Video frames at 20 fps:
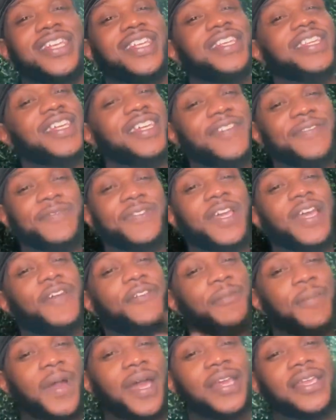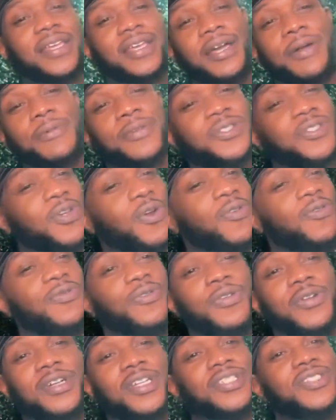Lift everybody up with your
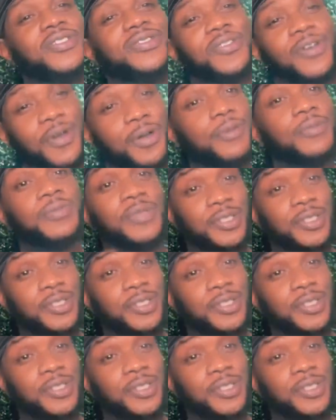voice, you know.